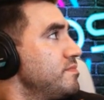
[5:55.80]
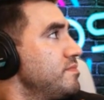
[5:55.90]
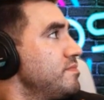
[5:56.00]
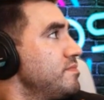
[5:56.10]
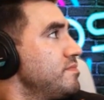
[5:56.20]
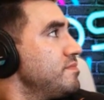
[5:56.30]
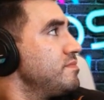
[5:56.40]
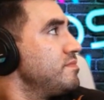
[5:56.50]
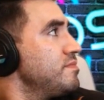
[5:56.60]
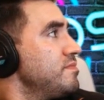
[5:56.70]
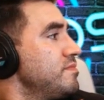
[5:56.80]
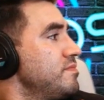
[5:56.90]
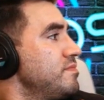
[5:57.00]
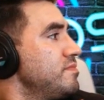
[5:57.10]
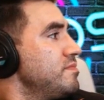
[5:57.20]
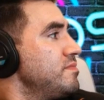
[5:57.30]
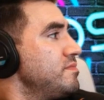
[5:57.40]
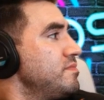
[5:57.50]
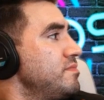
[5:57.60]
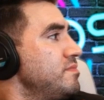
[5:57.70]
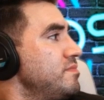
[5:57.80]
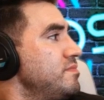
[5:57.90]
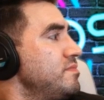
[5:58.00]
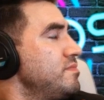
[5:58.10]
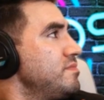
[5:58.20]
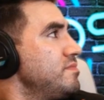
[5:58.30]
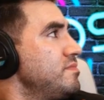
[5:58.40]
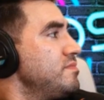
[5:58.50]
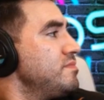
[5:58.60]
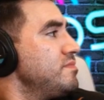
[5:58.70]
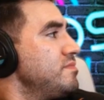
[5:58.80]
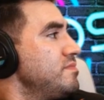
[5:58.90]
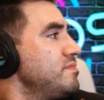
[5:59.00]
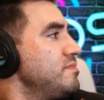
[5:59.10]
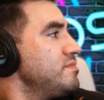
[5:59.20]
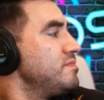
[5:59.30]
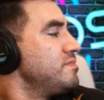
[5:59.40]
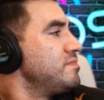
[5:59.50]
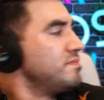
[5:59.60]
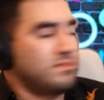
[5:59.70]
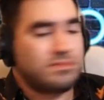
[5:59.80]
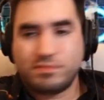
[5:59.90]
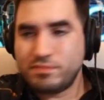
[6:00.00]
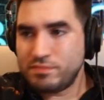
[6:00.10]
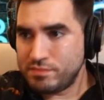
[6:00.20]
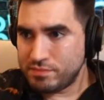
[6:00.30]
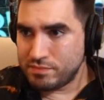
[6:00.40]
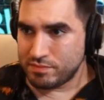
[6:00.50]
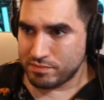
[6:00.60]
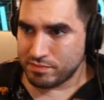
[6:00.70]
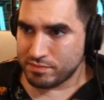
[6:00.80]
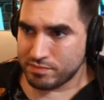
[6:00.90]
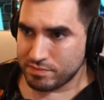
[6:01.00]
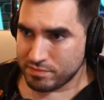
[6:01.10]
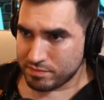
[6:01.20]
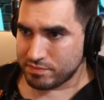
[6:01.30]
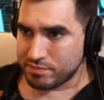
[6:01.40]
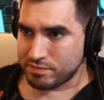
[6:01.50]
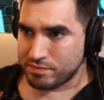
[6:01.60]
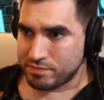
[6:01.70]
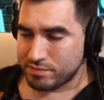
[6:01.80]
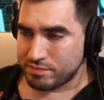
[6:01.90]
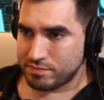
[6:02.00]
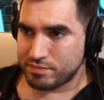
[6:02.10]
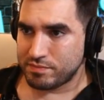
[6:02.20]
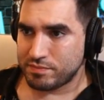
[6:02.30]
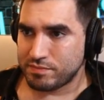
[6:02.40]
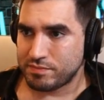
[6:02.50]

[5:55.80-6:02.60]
The person shown says nothing.